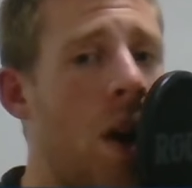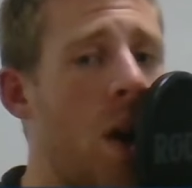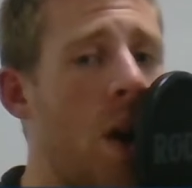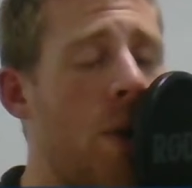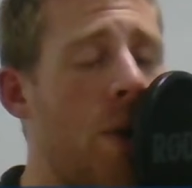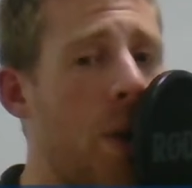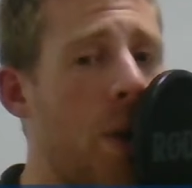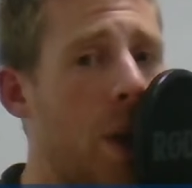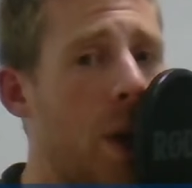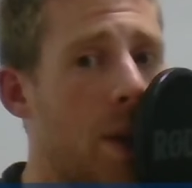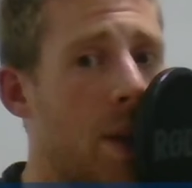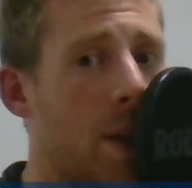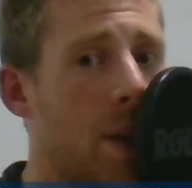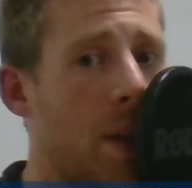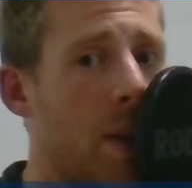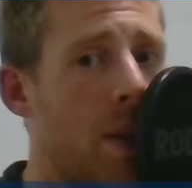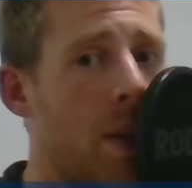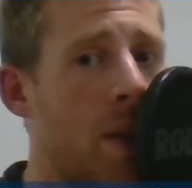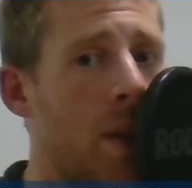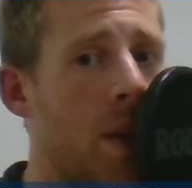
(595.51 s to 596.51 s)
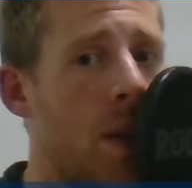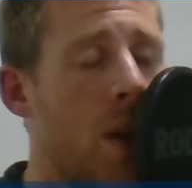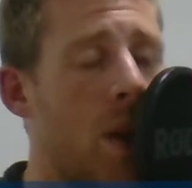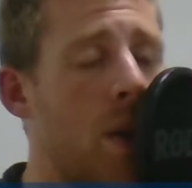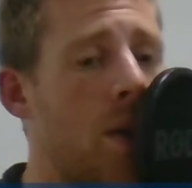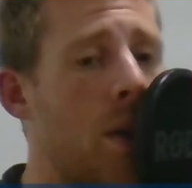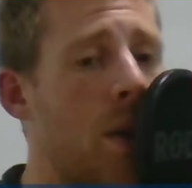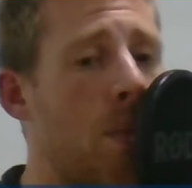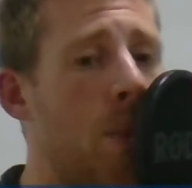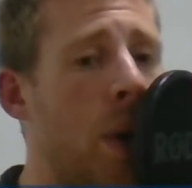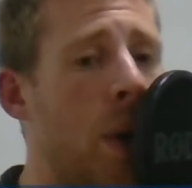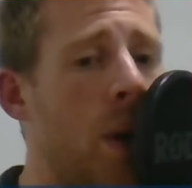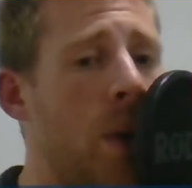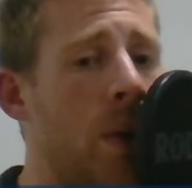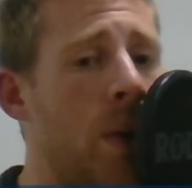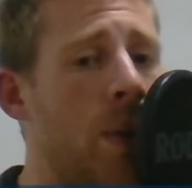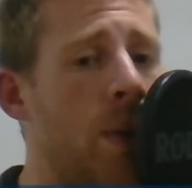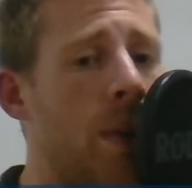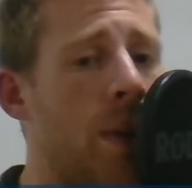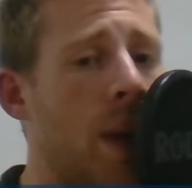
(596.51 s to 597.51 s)
For instance,
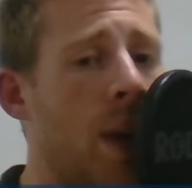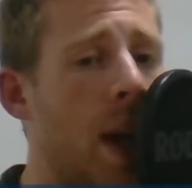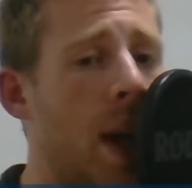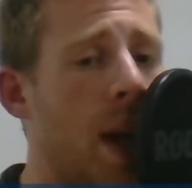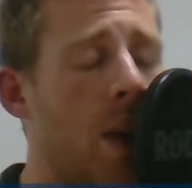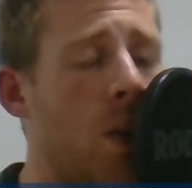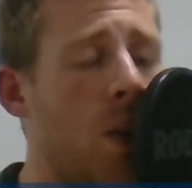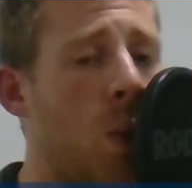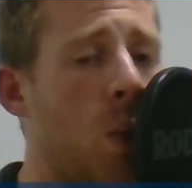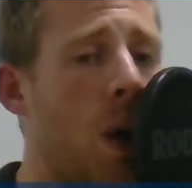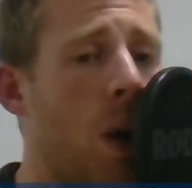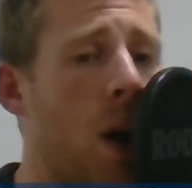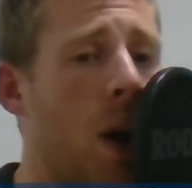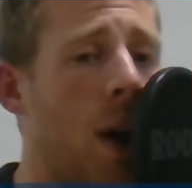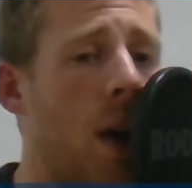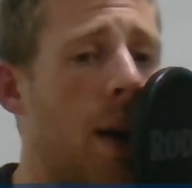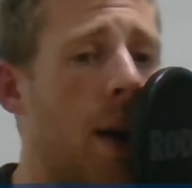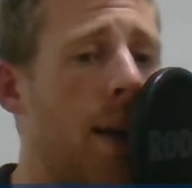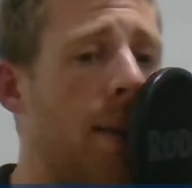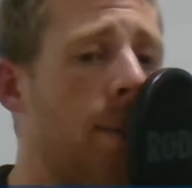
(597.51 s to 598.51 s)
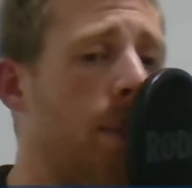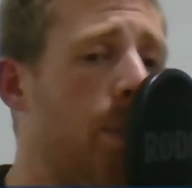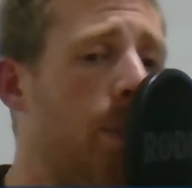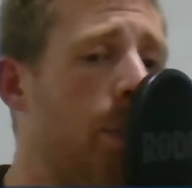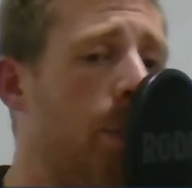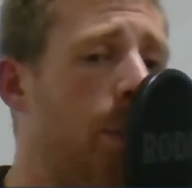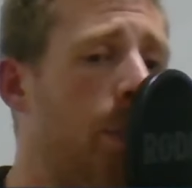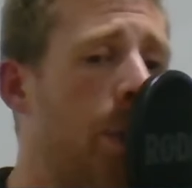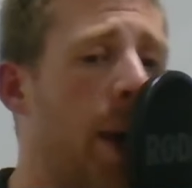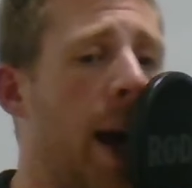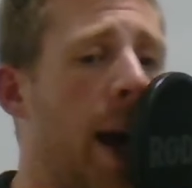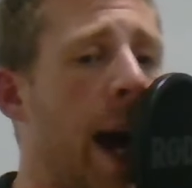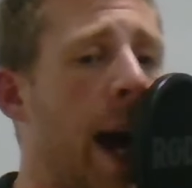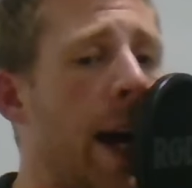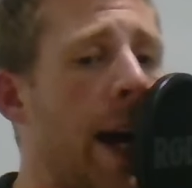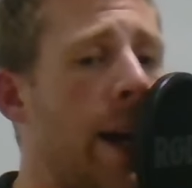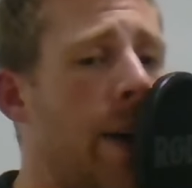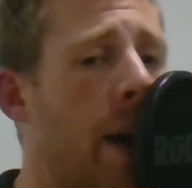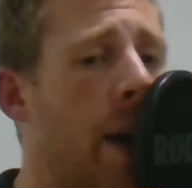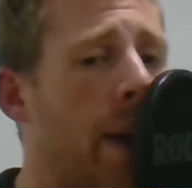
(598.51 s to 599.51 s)
suppose it were
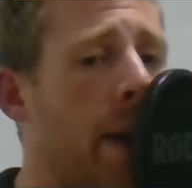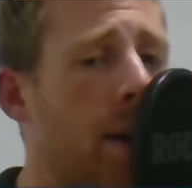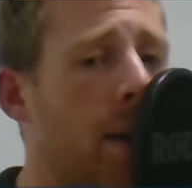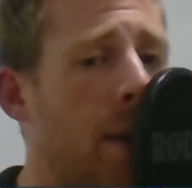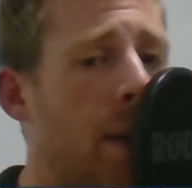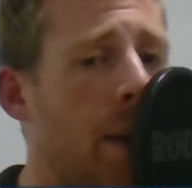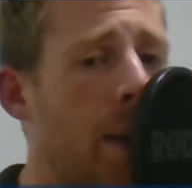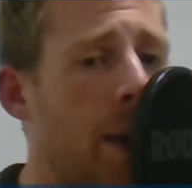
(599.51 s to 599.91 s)
9 o'clock in